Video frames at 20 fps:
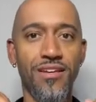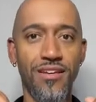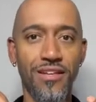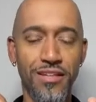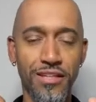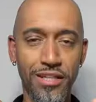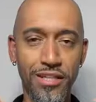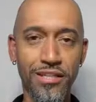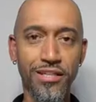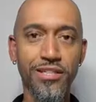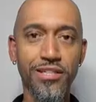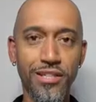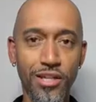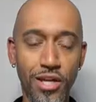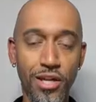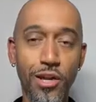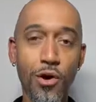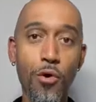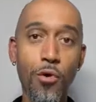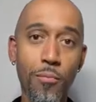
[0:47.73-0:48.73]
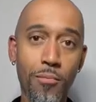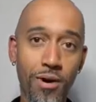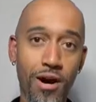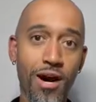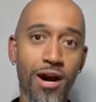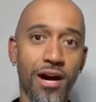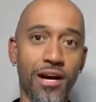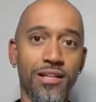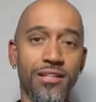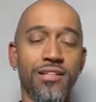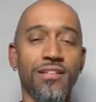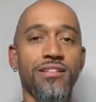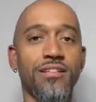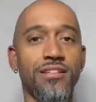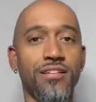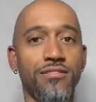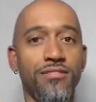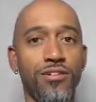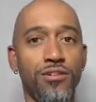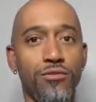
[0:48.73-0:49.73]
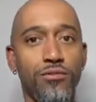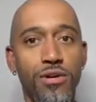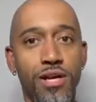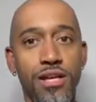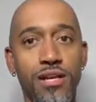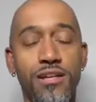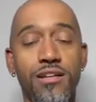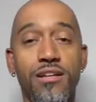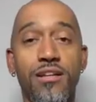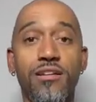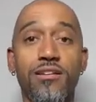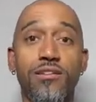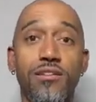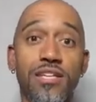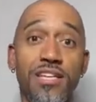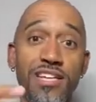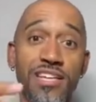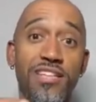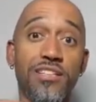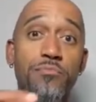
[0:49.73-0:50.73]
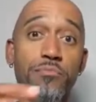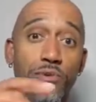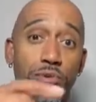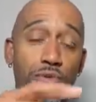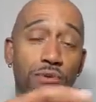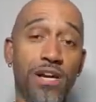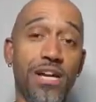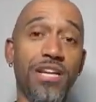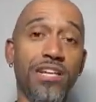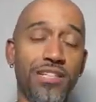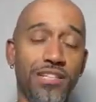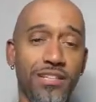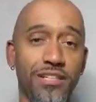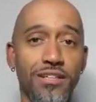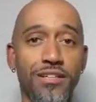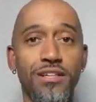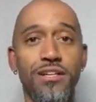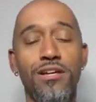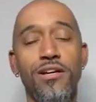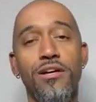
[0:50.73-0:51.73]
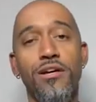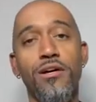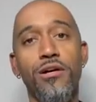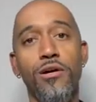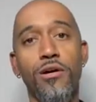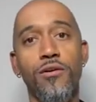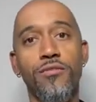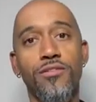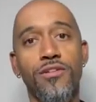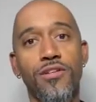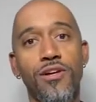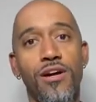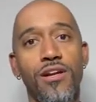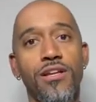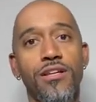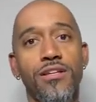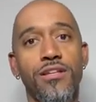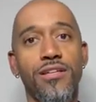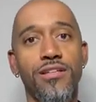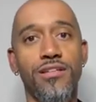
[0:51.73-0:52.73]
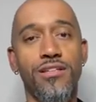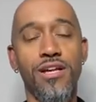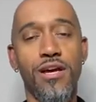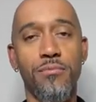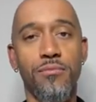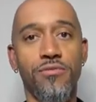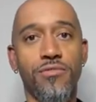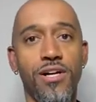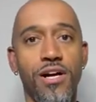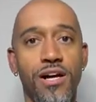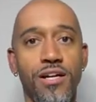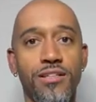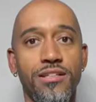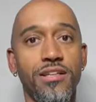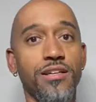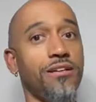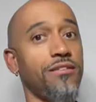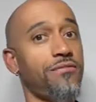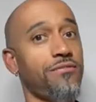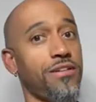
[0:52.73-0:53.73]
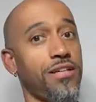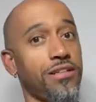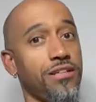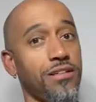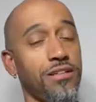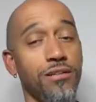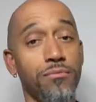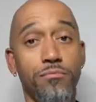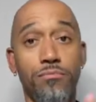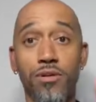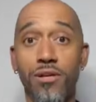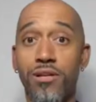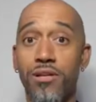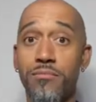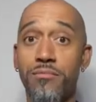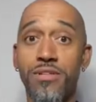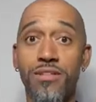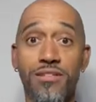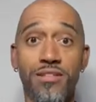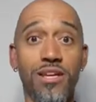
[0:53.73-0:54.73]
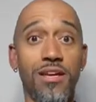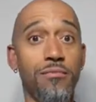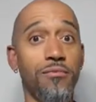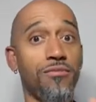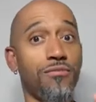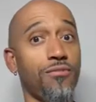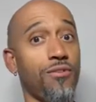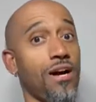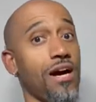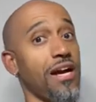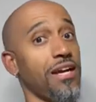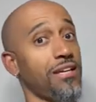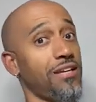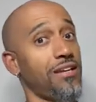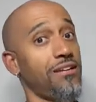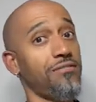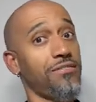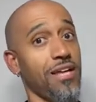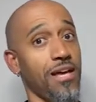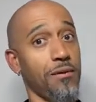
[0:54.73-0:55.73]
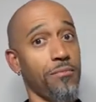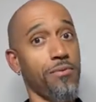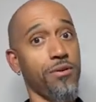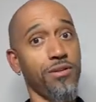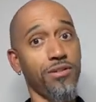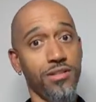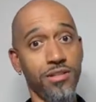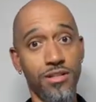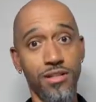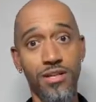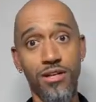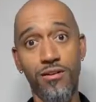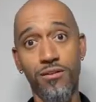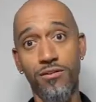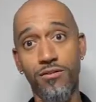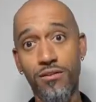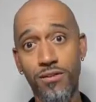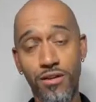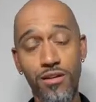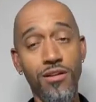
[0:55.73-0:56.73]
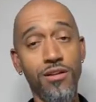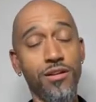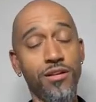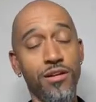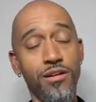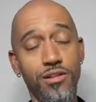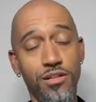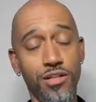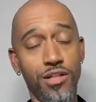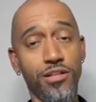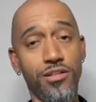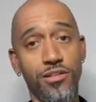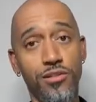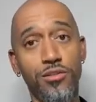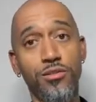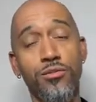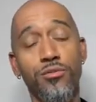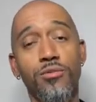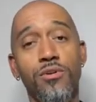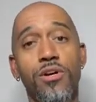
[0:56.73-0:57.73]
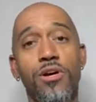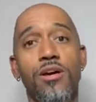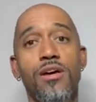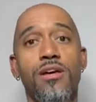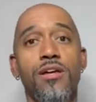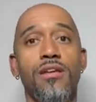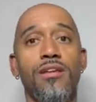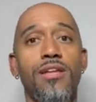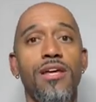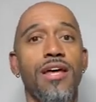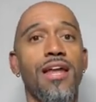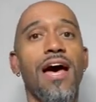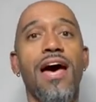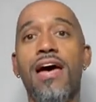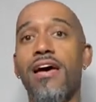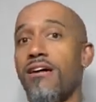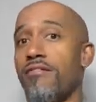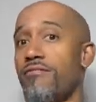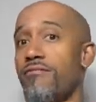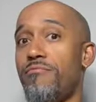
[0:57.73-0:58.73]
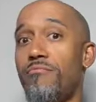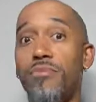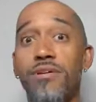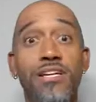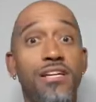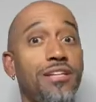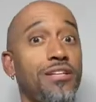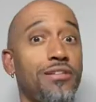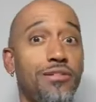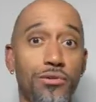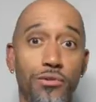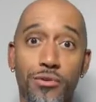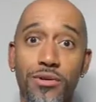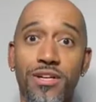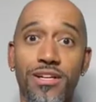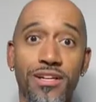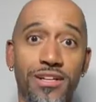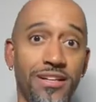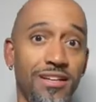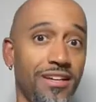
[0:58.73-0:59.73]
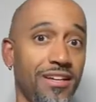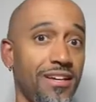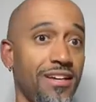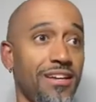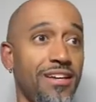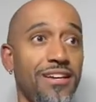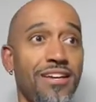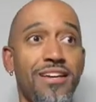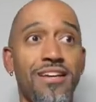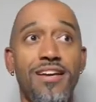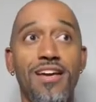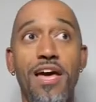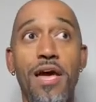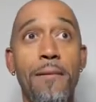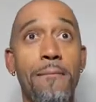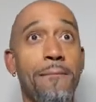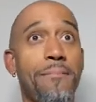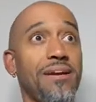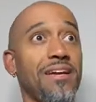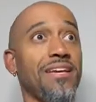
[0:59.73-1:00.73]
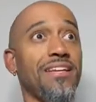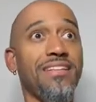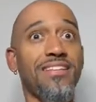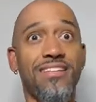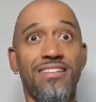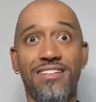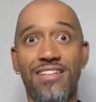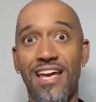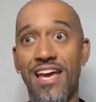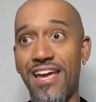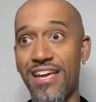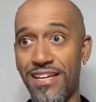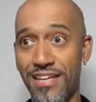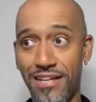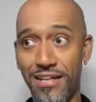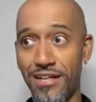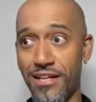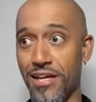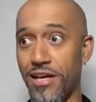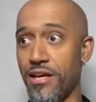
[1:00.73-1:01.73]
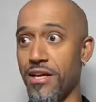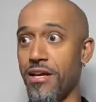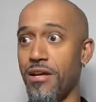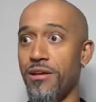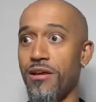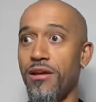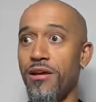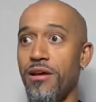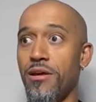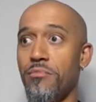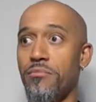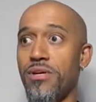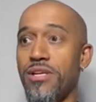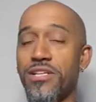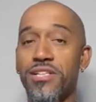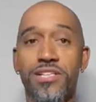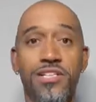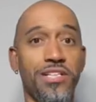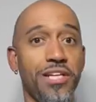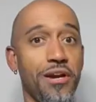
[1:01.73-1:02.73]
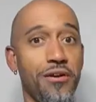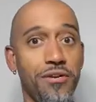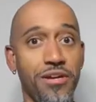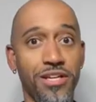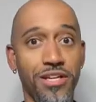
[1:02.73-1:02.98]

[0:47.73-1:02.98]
this is an homage. This is giving credit to the inspiration of starting this type of content officially. But let me say before I give that person their just due, that I have been doing and been saying and been sharing